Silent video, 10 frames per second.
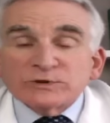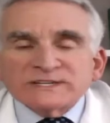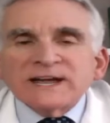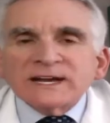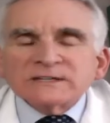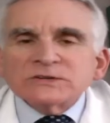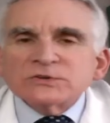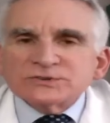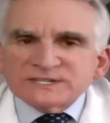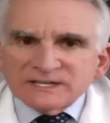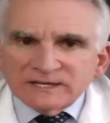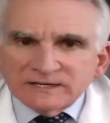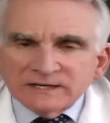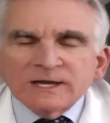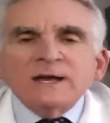protect your
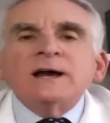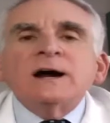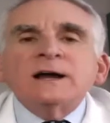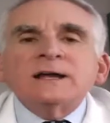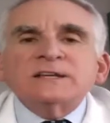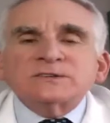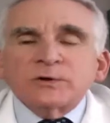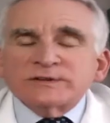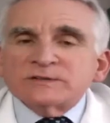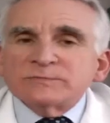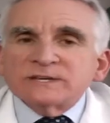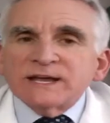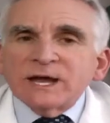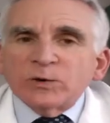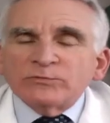skin is going to be
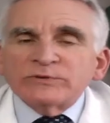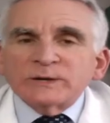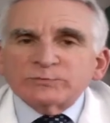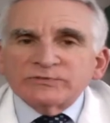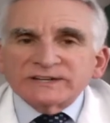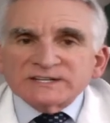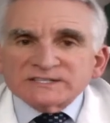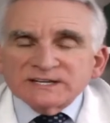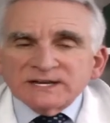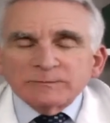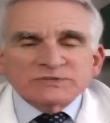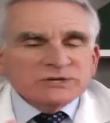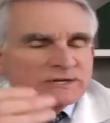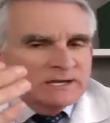helpful in preventing sun damage.